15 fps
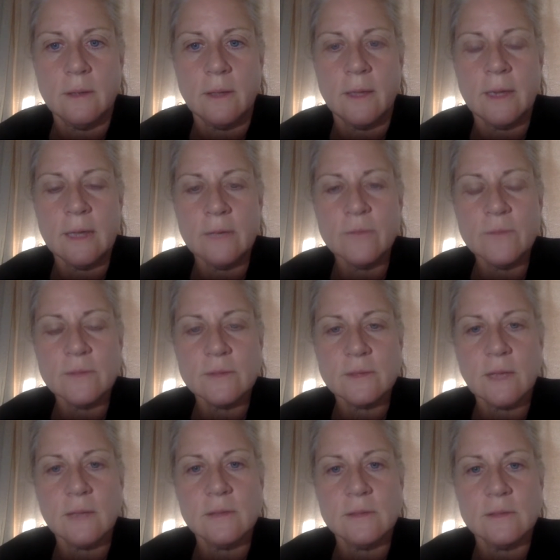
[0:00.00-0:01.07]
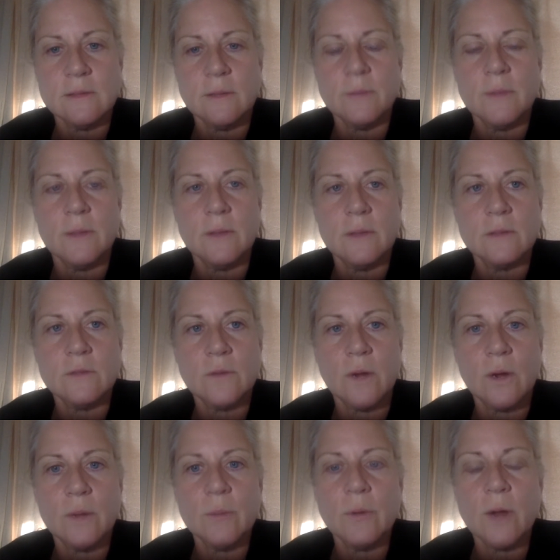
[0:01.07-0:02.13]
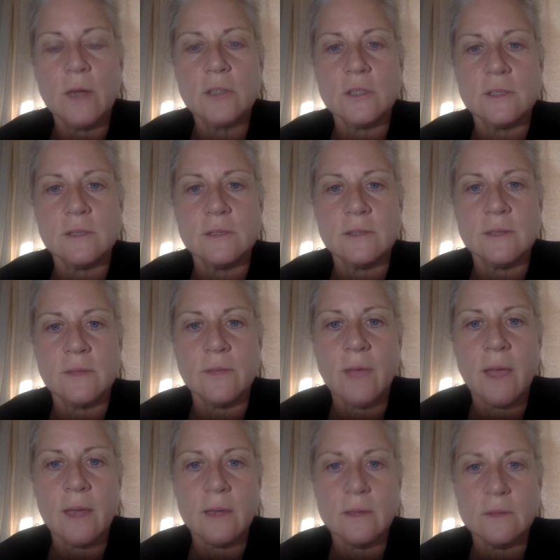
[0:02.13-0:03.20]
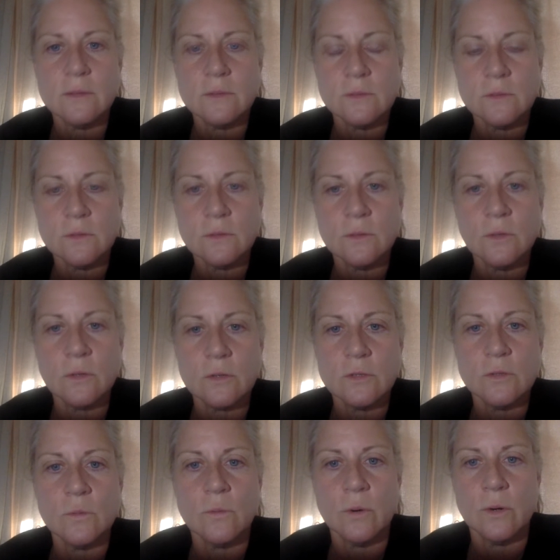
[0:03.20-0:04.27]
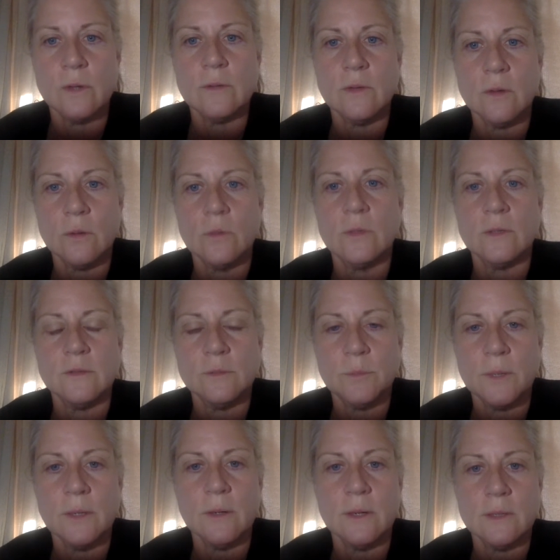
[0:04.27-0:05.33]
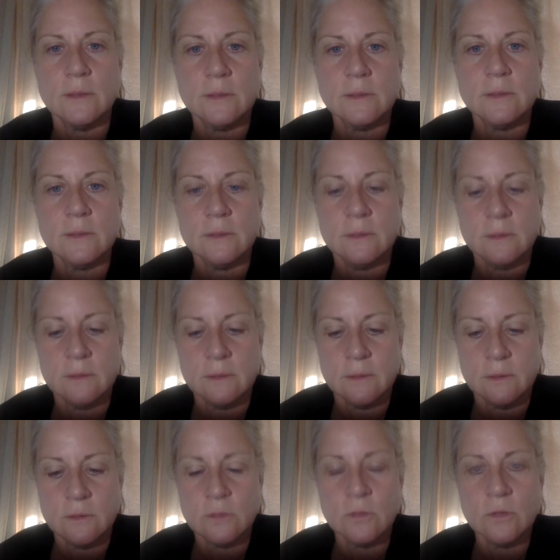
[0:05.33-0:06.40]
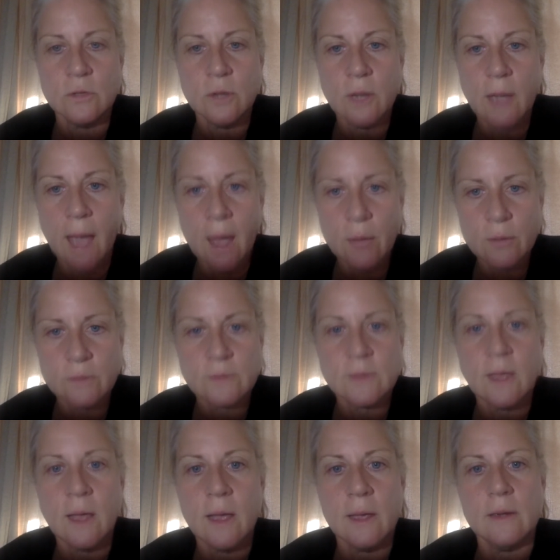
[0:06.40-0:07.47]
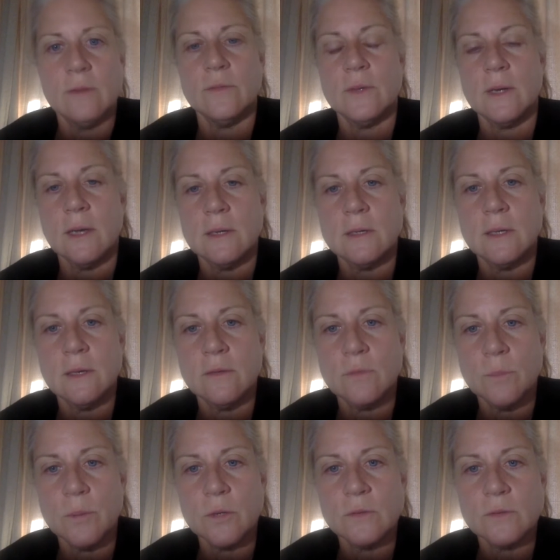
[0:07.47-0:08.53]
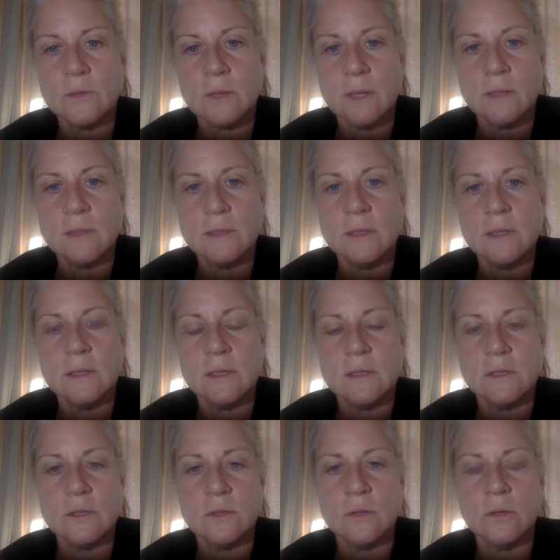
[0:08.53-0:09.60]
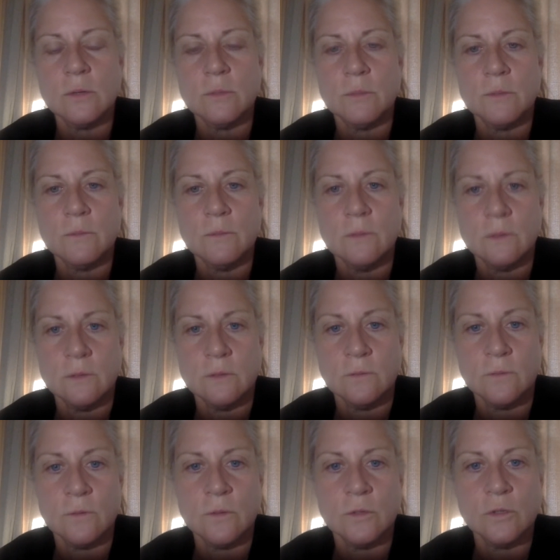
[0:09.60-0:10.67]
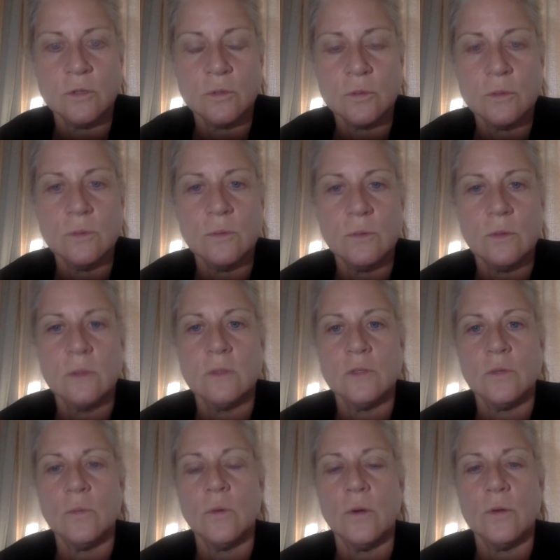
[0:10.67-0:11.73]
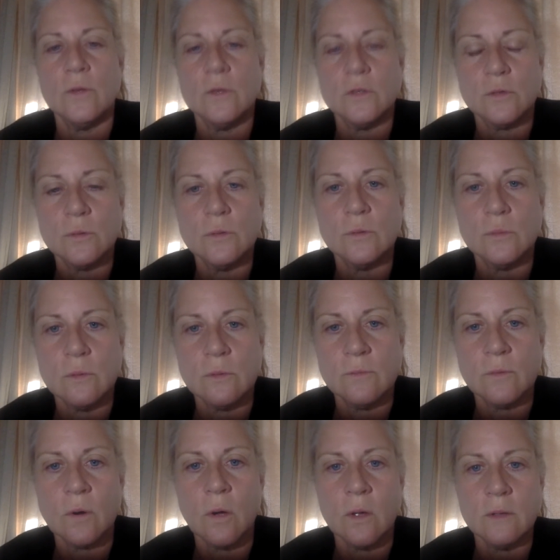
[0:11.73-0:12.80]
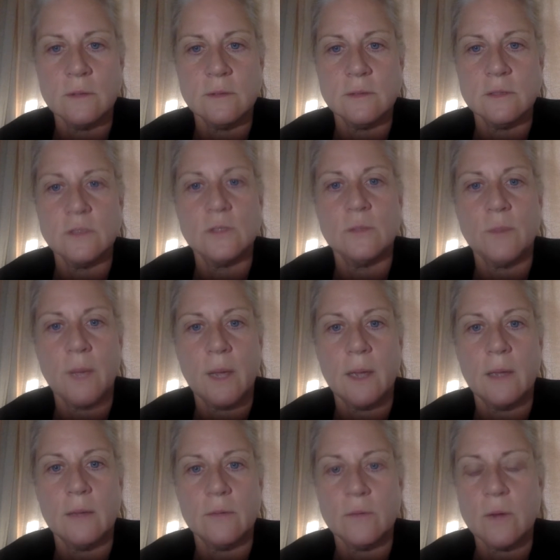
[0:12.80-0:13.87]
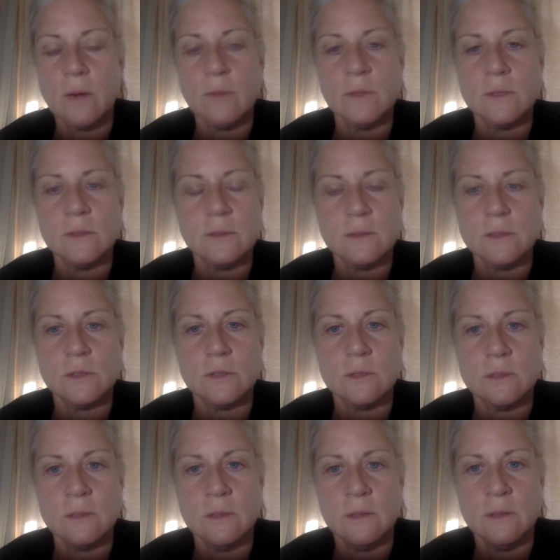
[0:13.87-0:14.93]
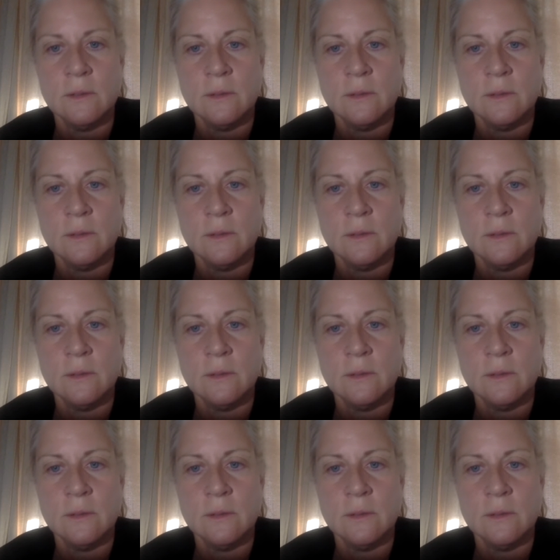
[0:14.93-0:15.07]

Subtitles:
and emphasizes something that's very precious, and that is to look toward the Holy Spirit, to look outside of an idea of a personal identity, to look for the truth, toward the truth, for all decision making, for every decision.